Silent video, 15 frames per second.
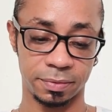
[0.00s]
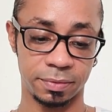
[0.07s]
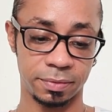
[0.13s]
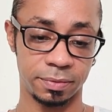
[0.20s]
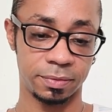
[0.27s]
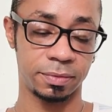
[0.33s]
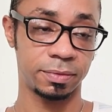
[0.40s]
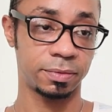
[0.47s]

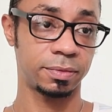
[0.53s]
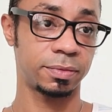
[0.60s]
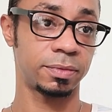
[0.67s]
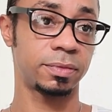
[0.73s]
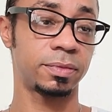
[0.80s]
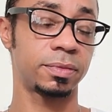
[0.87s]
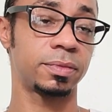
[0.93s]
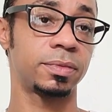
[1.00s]

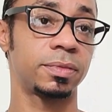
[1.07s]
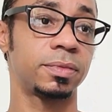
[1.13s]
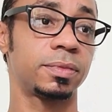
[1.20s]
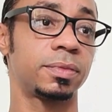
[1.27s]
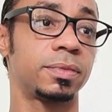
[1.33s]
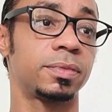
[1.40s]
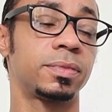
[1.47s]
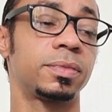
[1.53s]

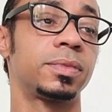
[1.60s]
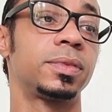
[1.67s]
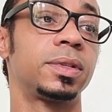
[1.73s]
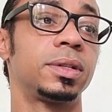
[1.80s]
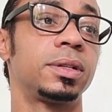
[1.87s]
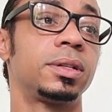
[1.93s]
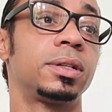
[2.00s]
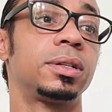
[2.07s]
20,
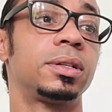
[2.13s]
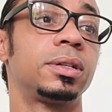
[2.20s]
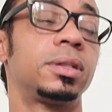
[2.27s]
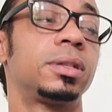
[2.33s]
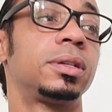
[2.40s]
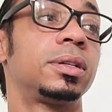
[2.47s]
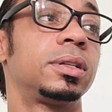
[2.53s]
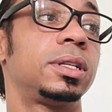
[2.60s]

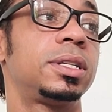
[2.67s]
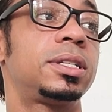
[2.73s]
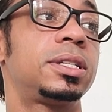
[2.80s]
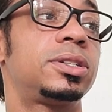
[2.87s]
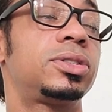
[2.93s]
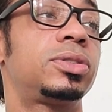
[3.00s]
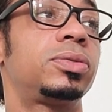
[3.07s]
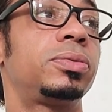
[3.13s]
this
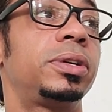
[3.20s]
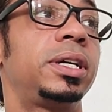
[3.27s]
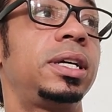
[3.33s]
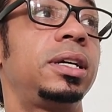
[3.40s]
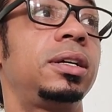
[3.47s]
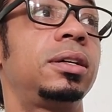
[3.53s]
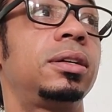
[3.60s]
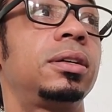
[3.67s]
is
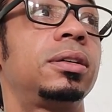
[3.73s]
three.